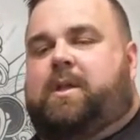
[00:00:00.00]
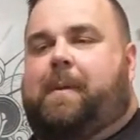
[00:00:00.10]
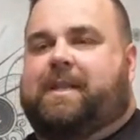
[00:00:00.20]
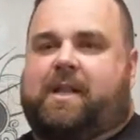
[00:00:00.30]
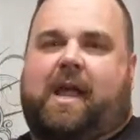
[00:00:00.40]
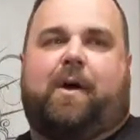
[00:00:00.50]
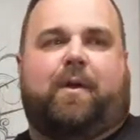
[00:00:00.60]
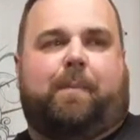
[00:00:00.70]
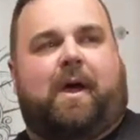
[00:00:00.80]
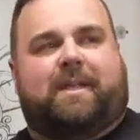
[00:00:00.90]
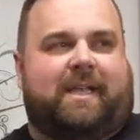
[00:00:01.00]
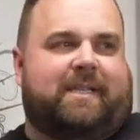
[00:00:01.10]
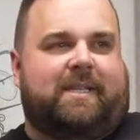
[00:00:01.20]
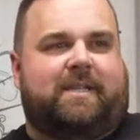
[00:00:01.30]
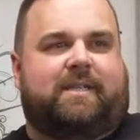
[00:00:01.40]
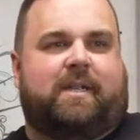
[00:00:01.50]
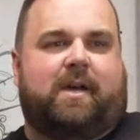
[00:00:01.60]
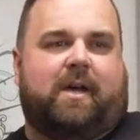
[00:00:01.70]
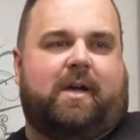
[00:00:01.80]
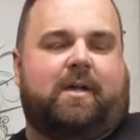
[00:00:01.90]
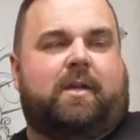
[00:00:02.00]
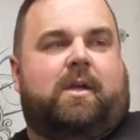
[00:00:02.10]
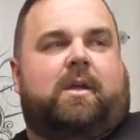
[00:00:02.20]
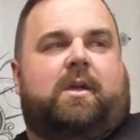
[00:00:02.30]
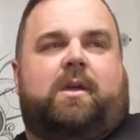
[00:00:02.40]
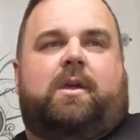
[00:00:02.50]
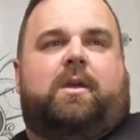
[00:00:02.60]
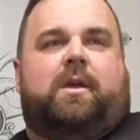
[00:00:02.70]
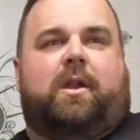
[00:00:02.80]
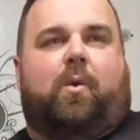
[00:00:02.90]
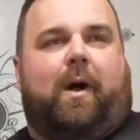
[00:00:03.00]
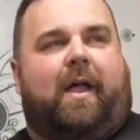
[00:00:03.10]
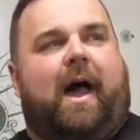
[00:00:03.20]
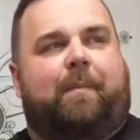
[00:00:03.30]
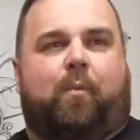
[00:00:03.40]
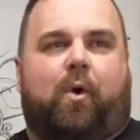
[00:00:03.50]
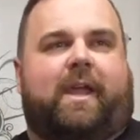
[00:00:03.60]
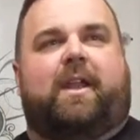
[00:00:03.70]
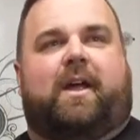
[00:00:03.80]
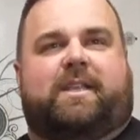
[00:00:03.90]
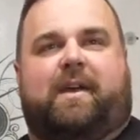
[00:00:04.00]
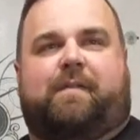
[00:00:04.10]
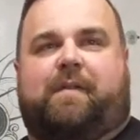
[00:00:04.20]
Depends on how your process is. While I'm working on stuff,